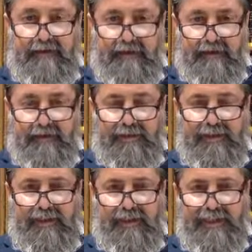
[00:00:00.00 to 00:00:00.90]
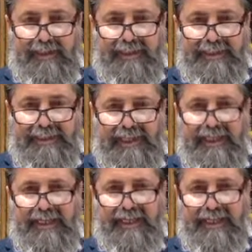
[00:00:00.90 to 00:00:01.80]
And we see that
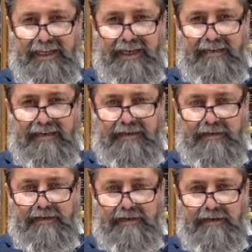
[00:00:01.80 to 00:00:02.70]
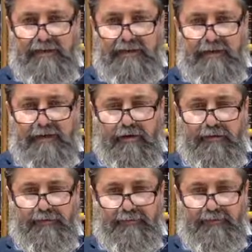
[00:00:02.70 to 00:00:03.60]
exactly that the Torah says, Lo,
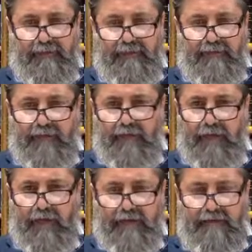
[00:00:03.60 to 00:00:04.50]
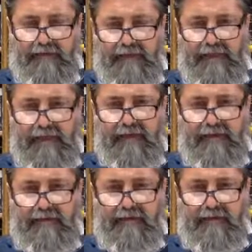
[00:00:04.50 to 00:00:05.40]
Velola, meaning
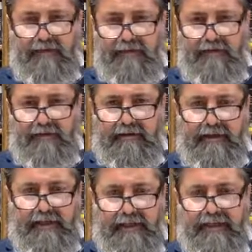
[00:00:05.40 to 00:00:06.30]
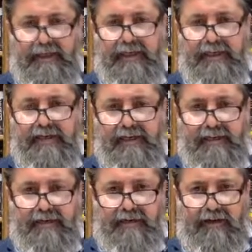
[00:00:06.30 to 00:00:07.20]
in the
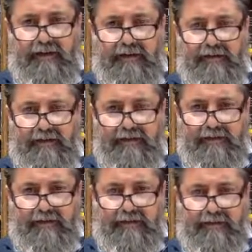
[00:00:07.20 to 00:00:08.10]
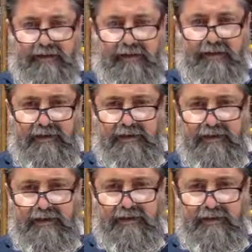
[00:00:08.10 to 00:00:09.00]
Sanhedrin you have
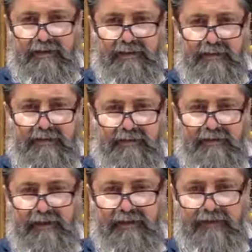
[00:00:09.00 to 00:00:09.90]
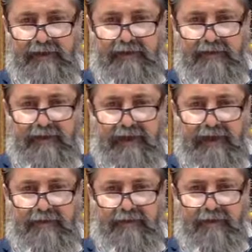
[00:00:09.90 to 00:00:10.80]
36 plus 35, right? You
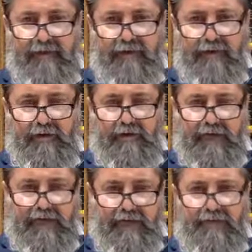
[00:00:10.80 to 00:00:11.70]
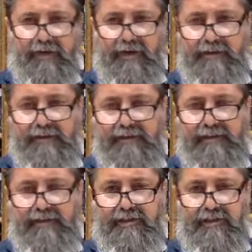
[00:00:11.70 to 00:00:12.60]
have what we call, you have to have
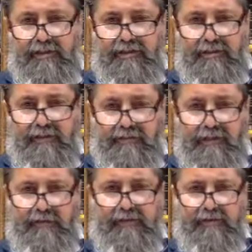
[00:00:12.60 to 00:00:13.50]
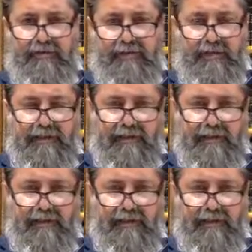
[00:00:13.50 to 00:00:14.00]
decision by majority.